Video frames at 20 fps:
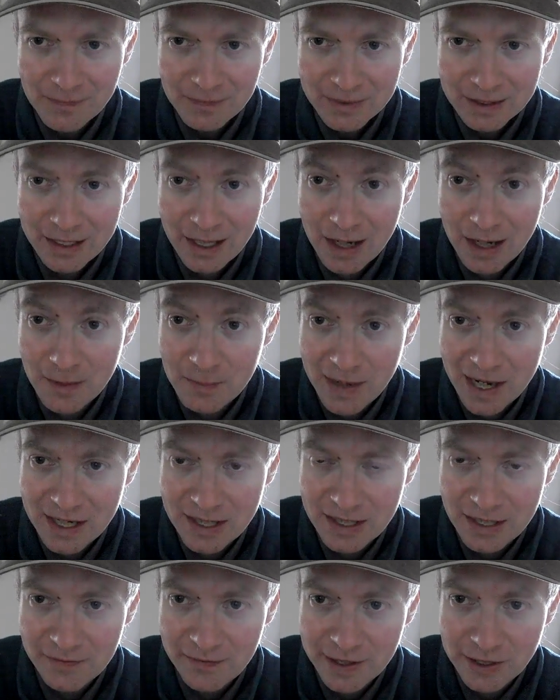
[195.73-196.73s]
a
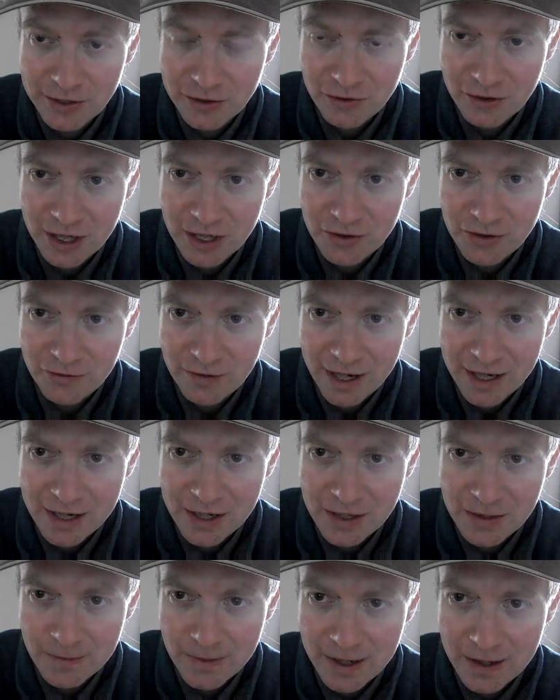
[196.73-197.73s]
massive interest rate
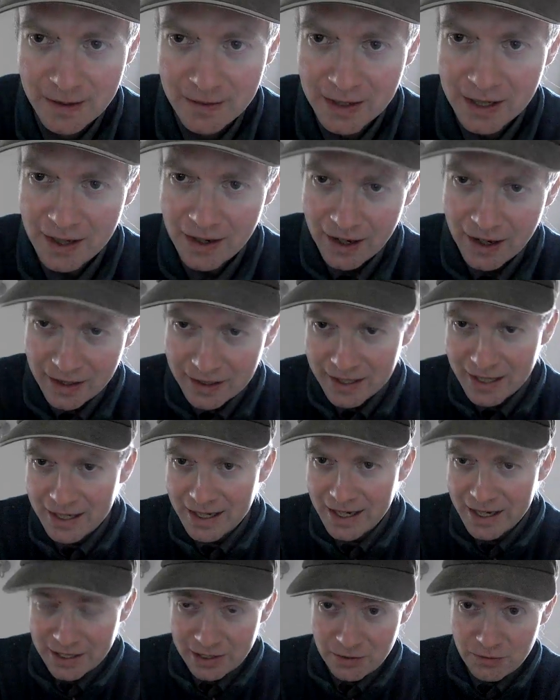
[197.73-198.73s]
as well. And then
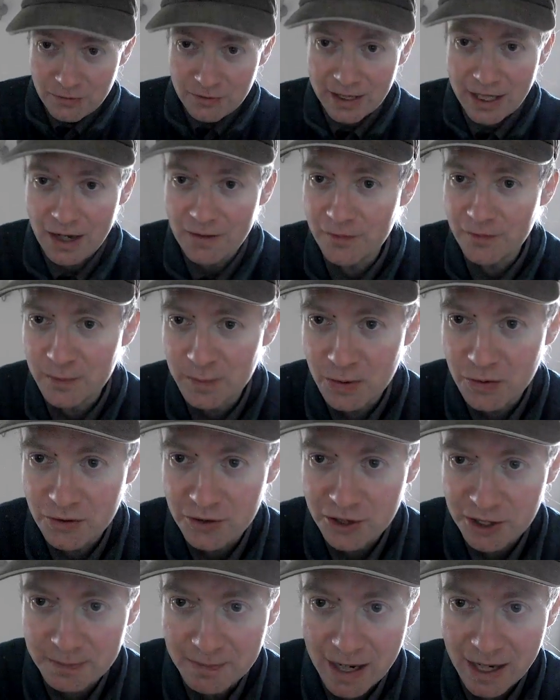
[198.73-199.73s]
there's all the other poor
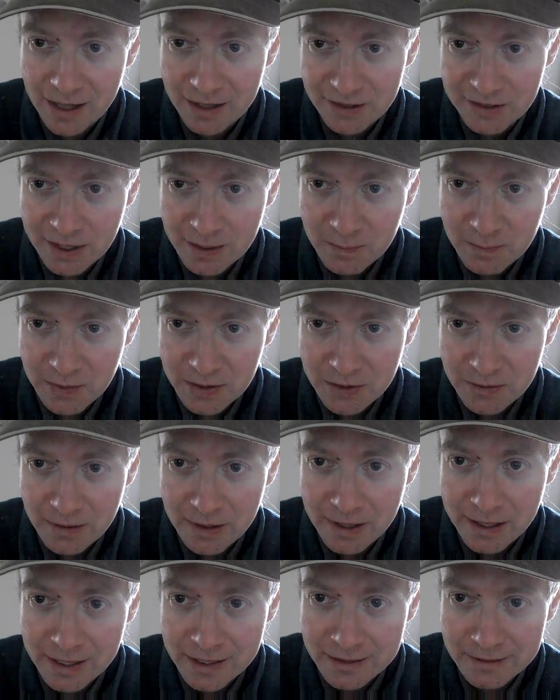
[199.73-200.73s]
schmucks in
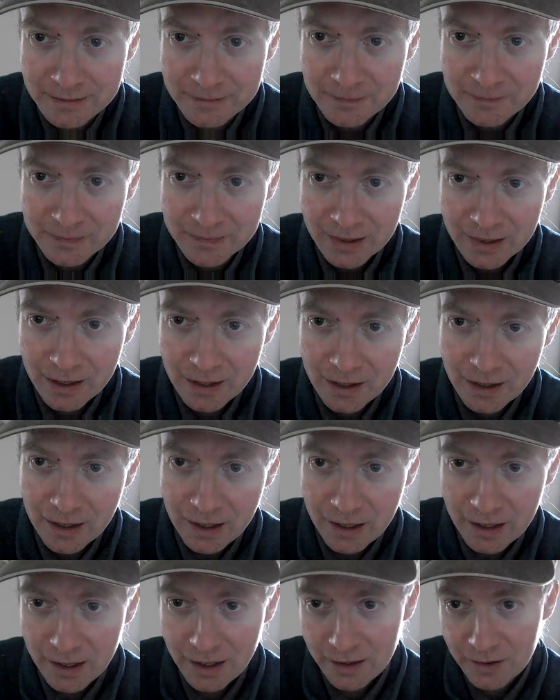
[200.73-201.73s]
between
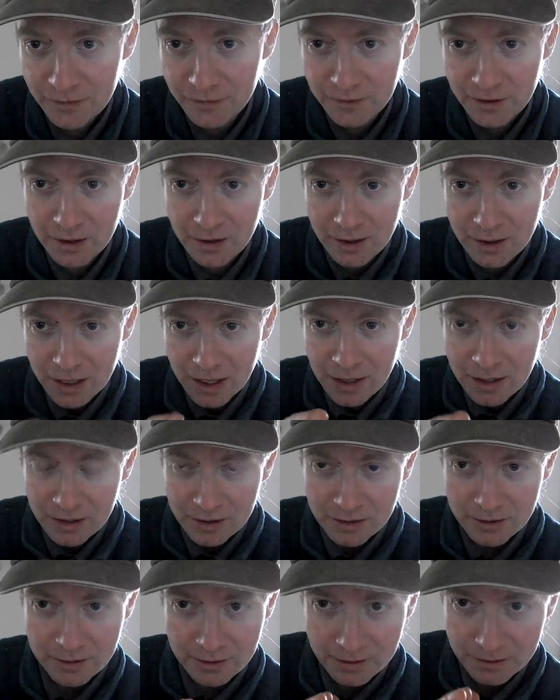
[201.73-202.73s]
who've got,
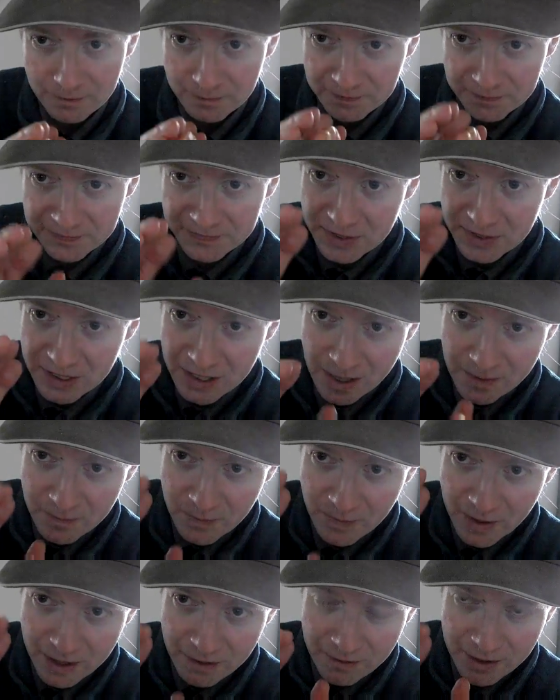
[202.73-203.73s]

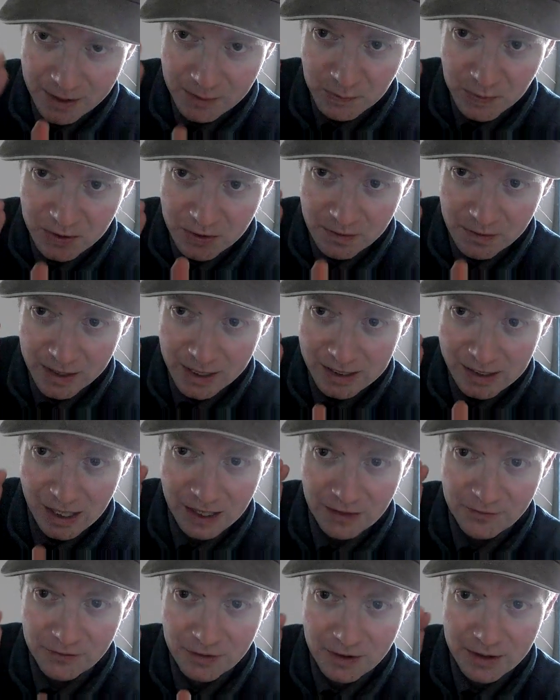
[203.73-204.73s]
somewhere in between
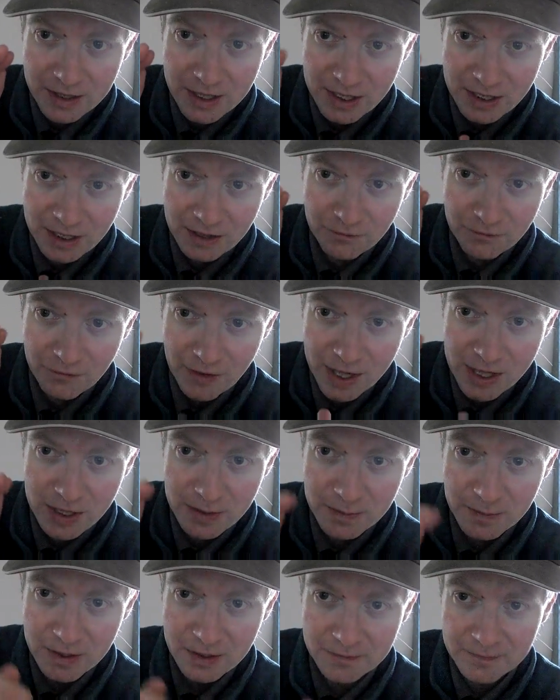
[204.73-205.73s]
they've got this
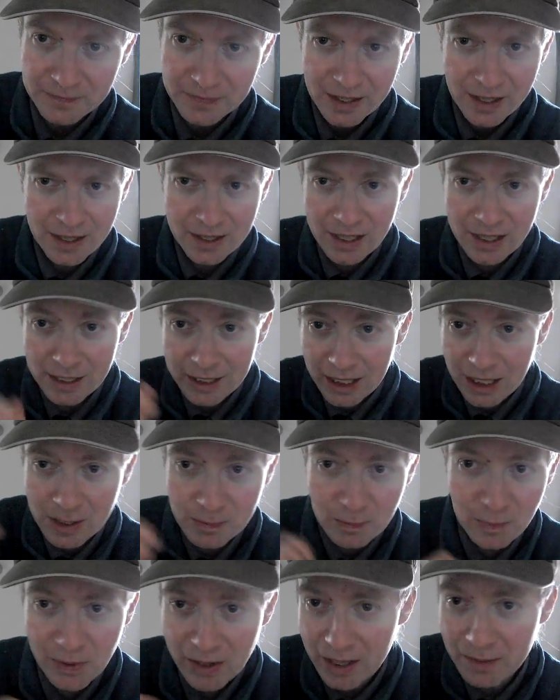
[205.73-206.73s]
investment, and they keep
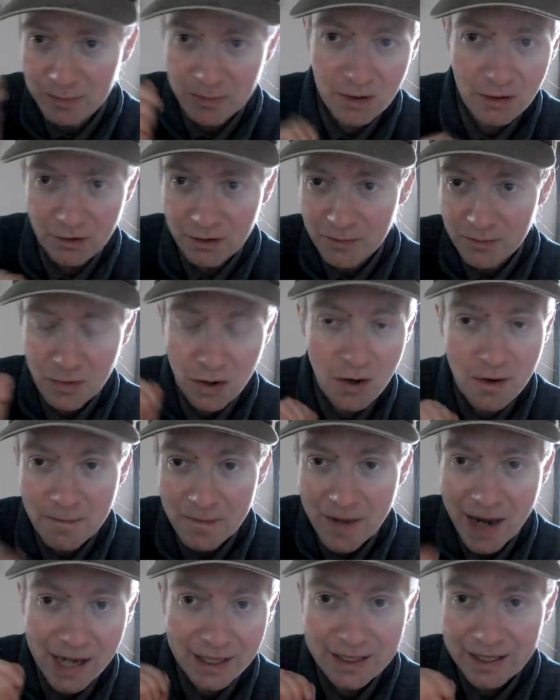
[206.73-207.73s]
putting more and more
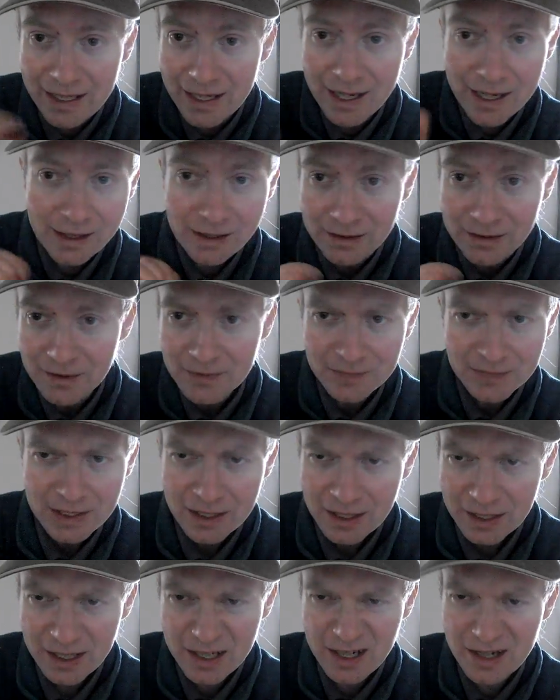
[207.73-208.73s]
money in,
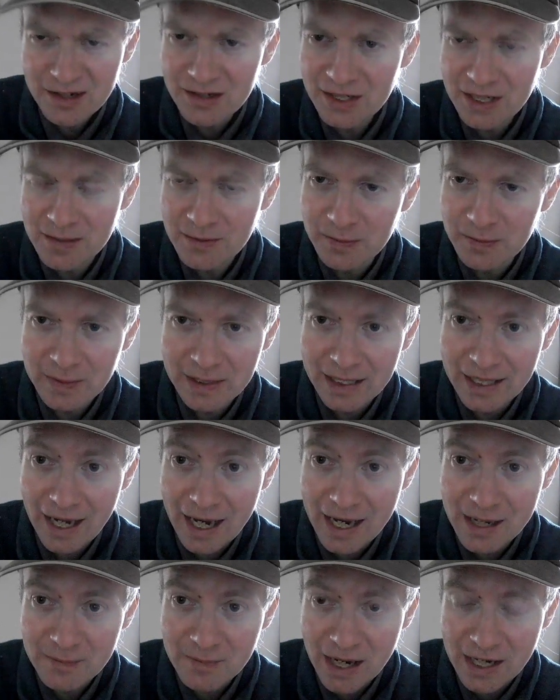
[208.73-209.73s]
and they don't seem to be
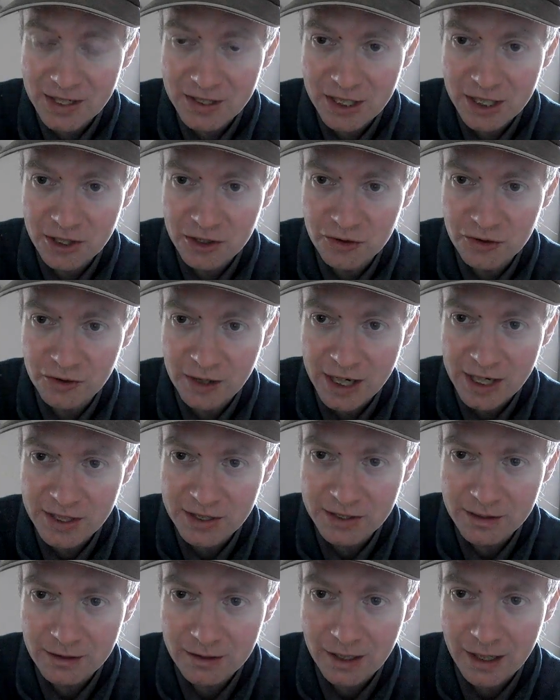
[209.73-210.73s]
getting much interest,
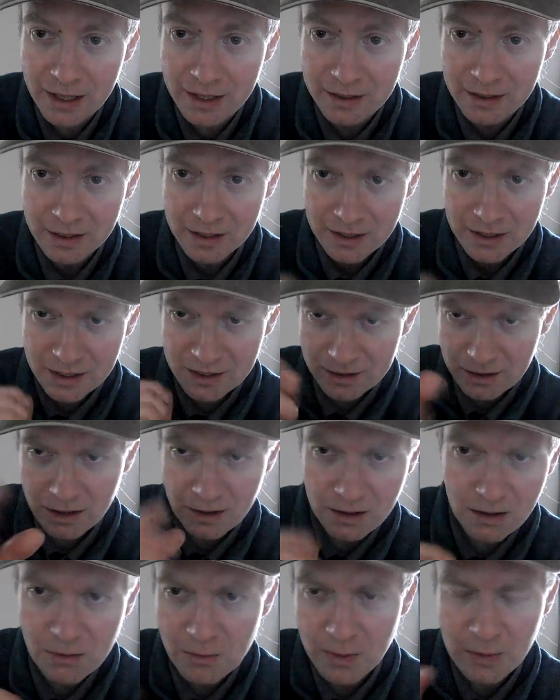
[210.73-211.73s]
do they? It's like,
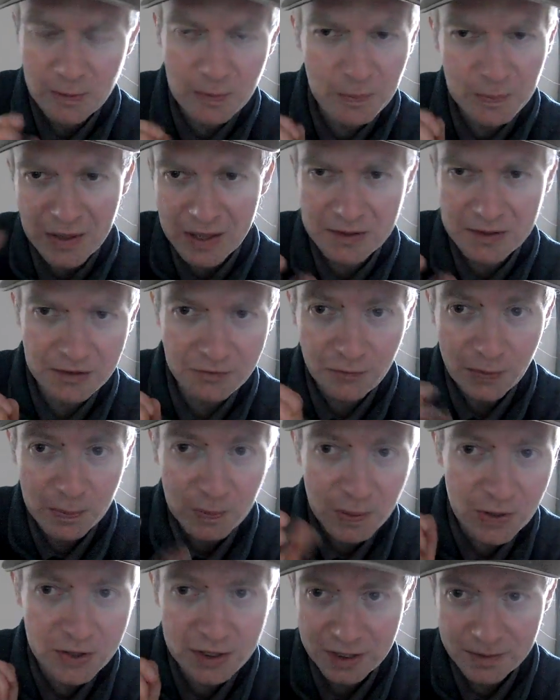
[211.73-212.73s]
oh well, perhaps if we
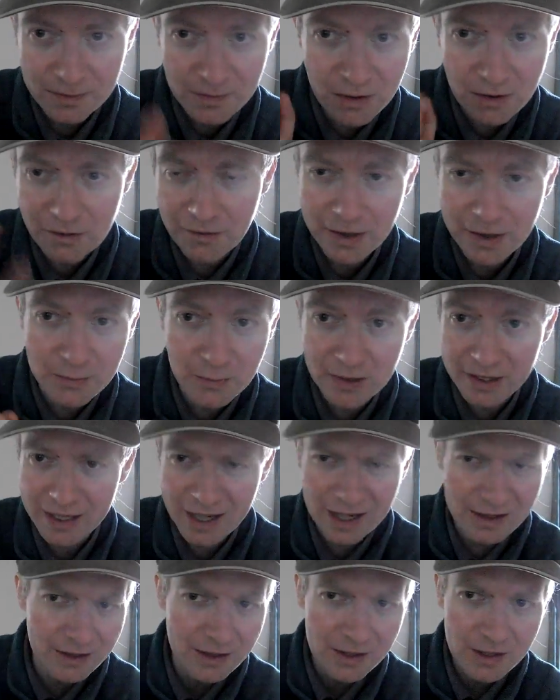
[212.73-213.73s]
put some more in,
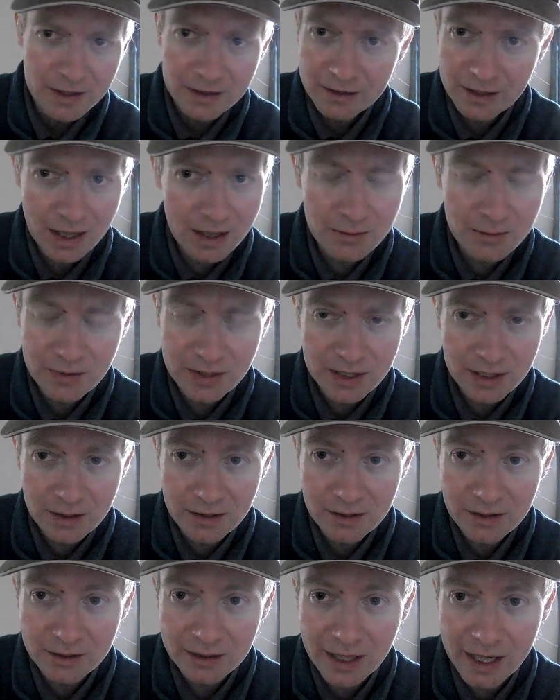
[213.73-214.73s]
no, we're still
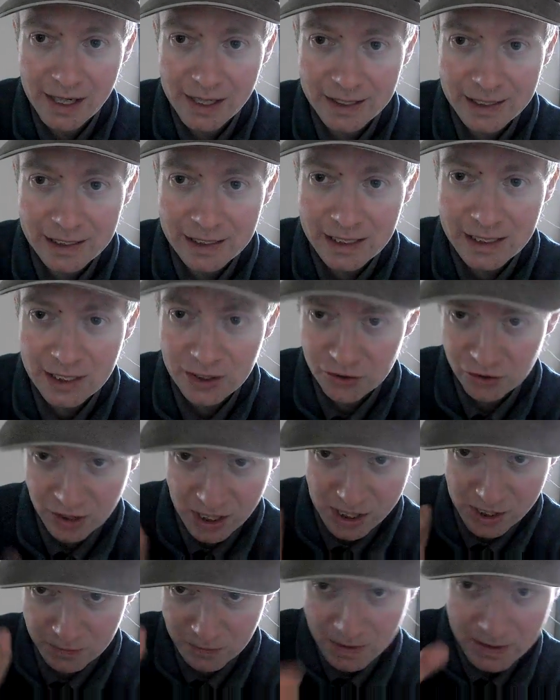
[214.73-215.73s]
not getting any
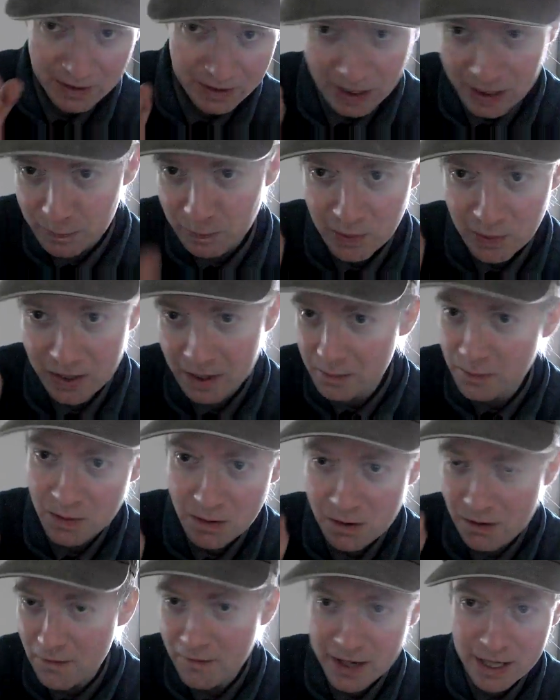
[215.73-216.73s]
interest, we'll keep putting
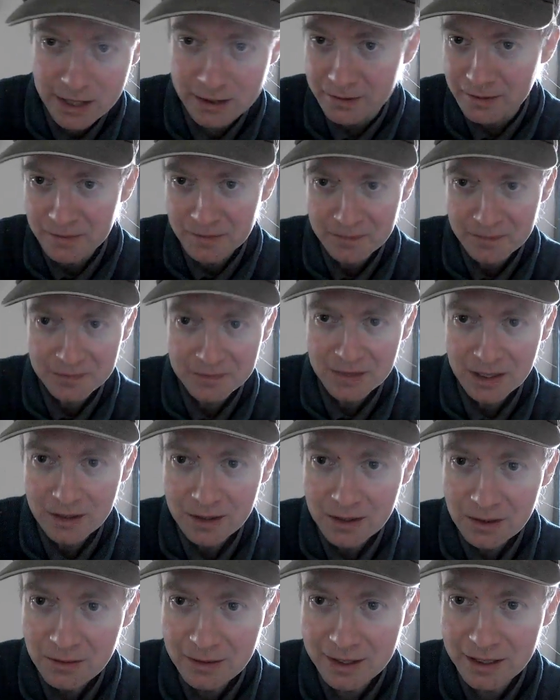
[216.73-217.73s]
more in.
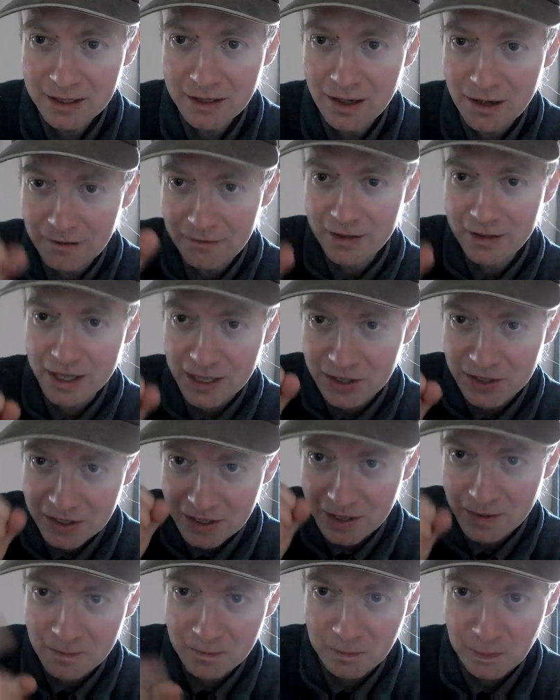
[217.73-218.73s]
We can't reach
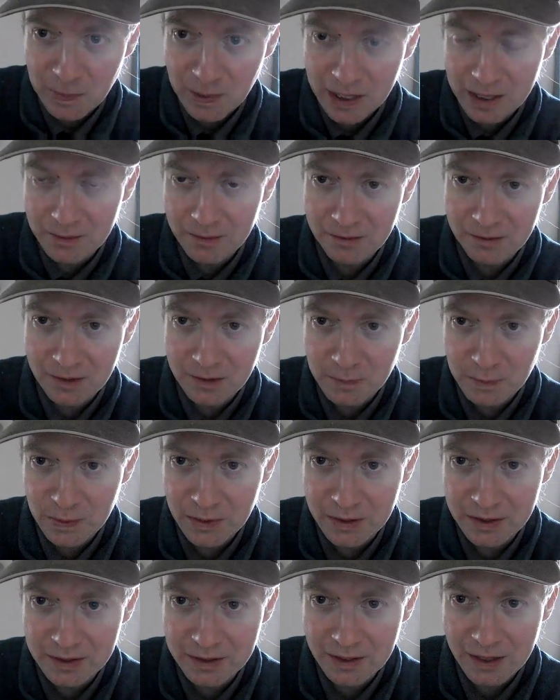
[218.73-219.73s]
them people that put
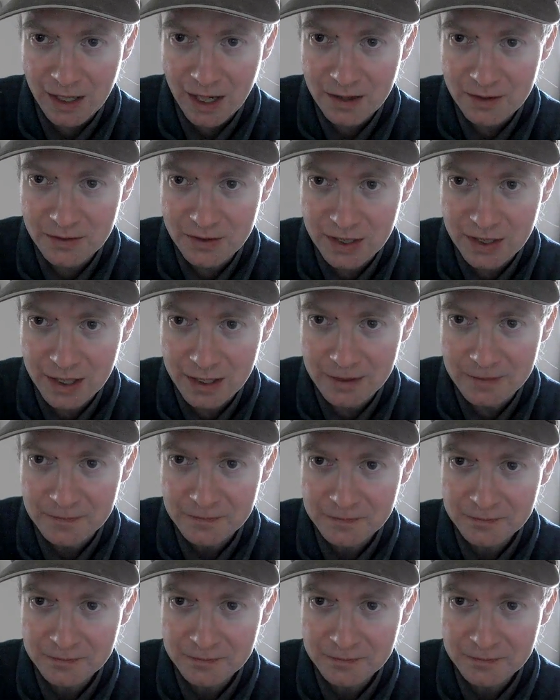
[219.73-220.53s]
loads in.